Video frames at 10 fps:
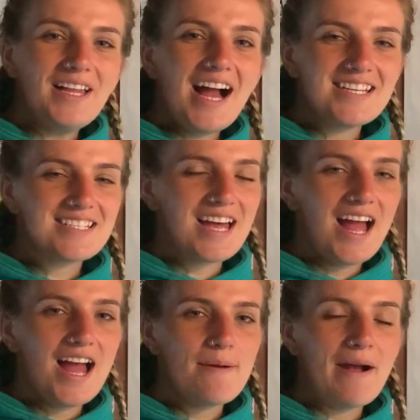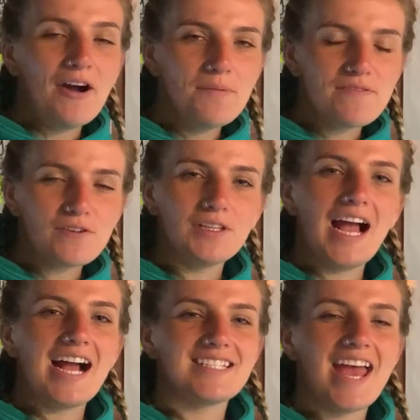class, I hope you've all
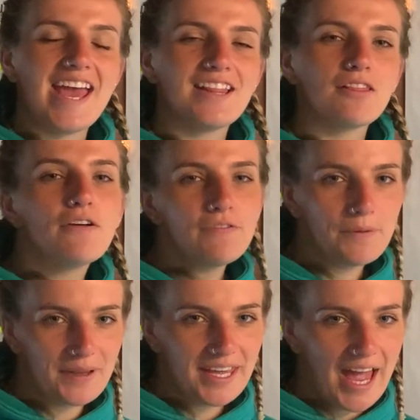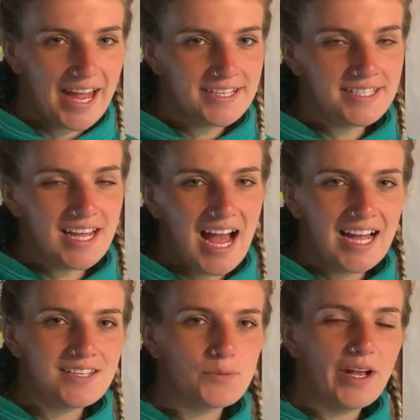had a lovely weekend,
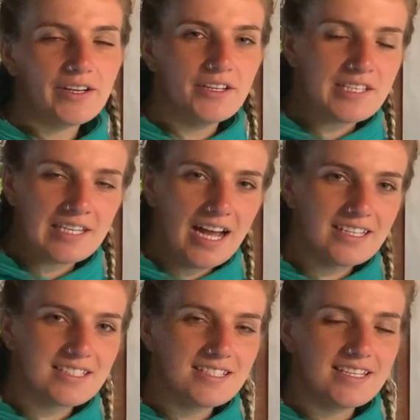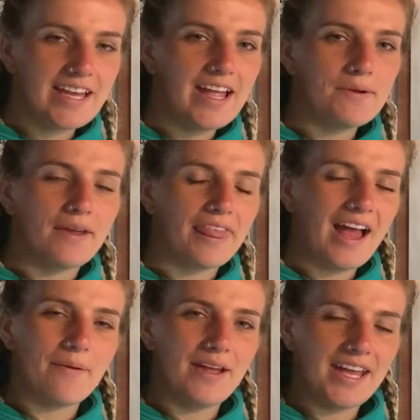and we are going to start today with
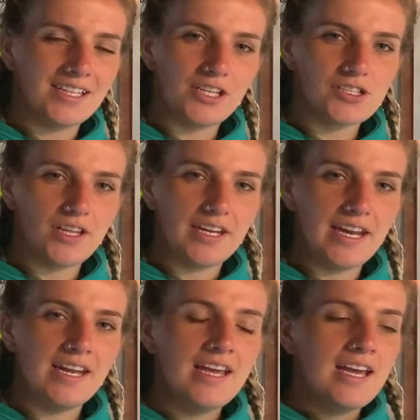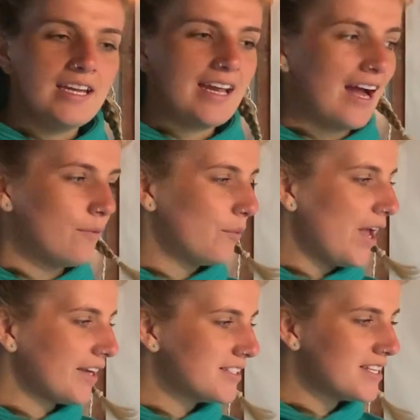our English learning. Now, we
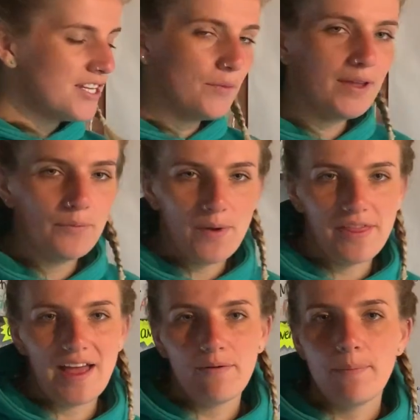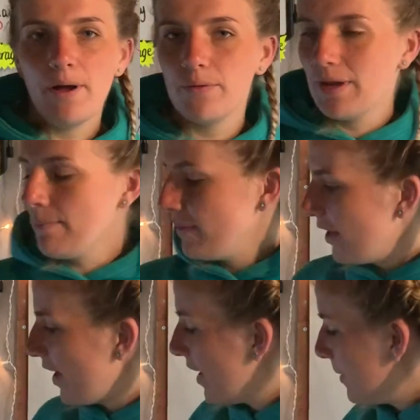are continuing with our poem,
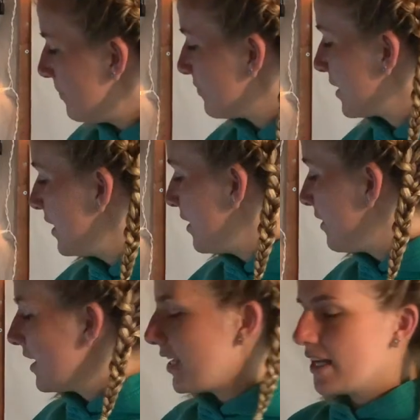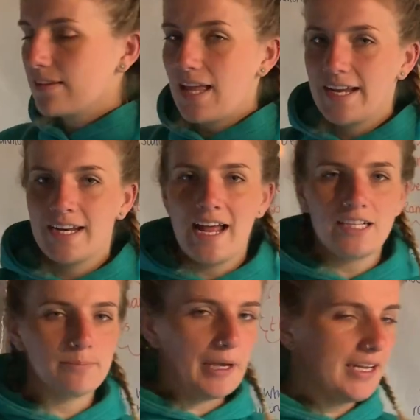The Lion and
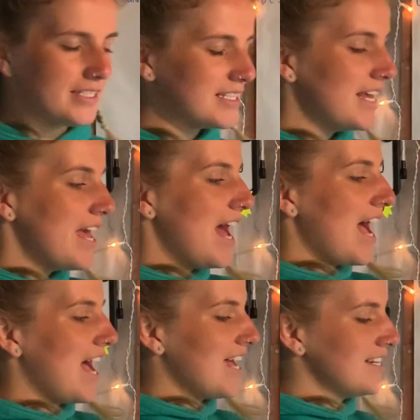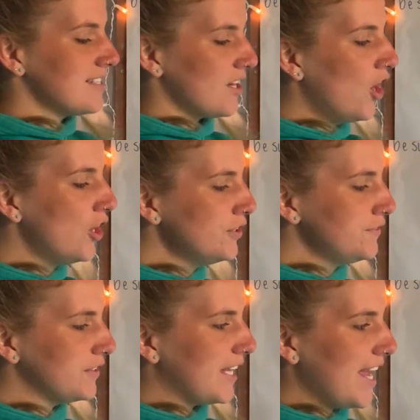Albert, and
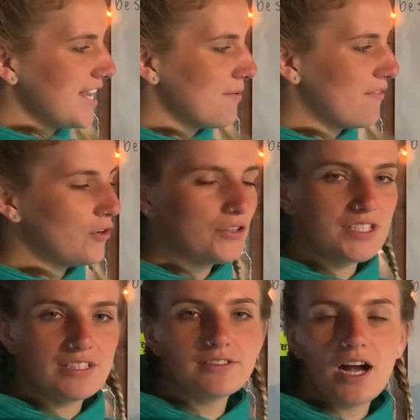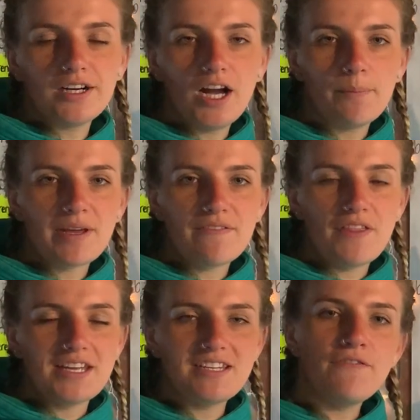hopefully you have all still got a copy of
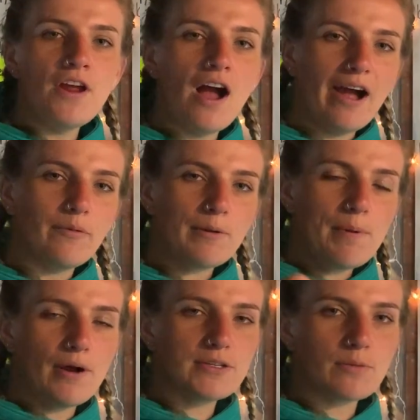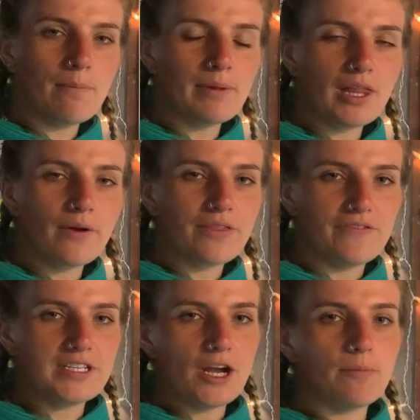this. If not, I will post one below the
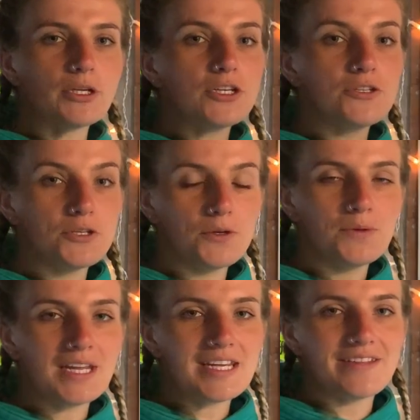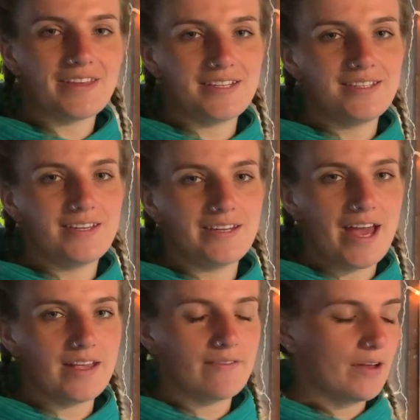video, but you do need this
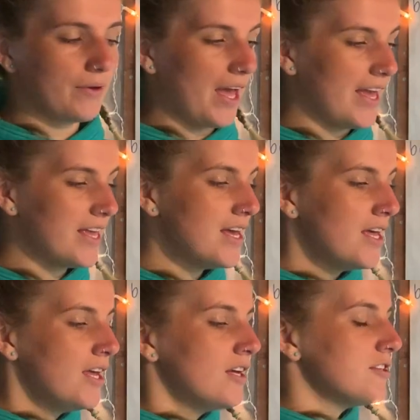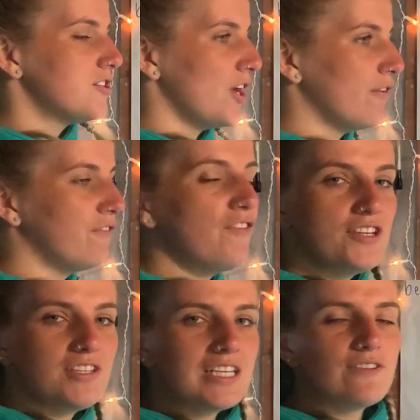today, okay? So
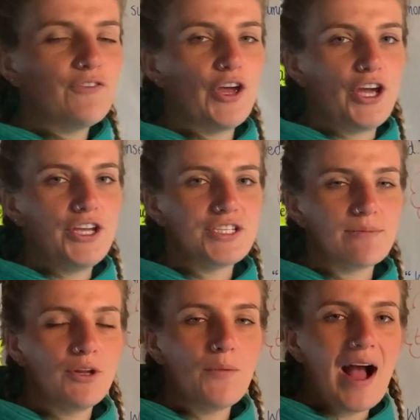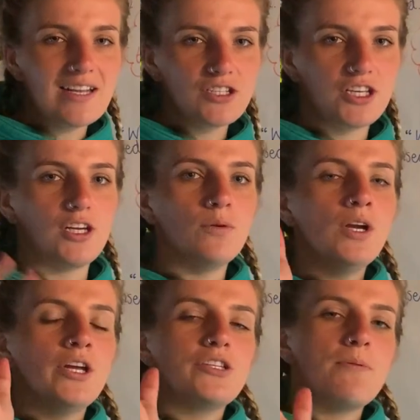first things first, I'm going to ask you
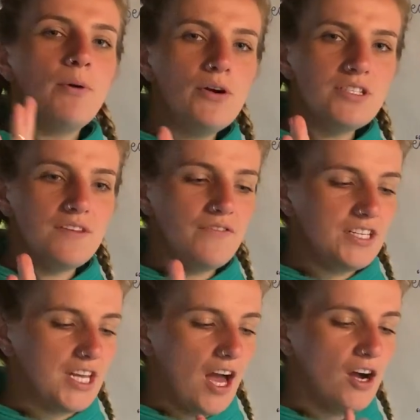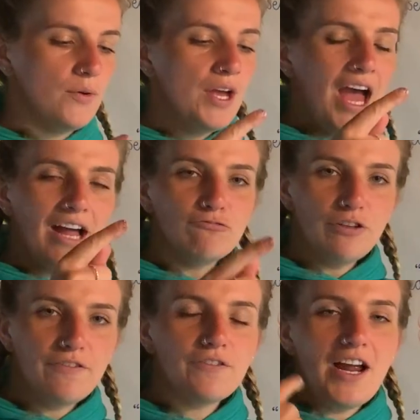to pause the video and
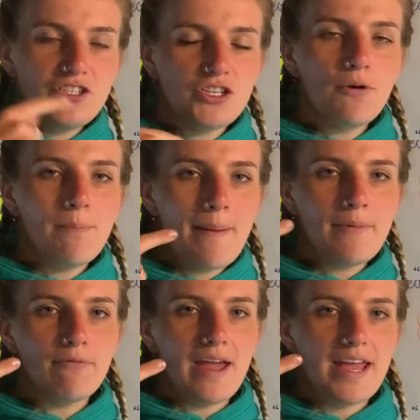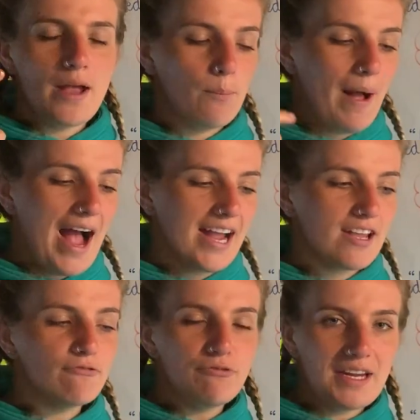refresh your memory
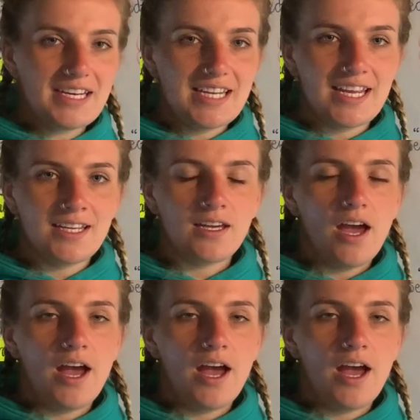by reading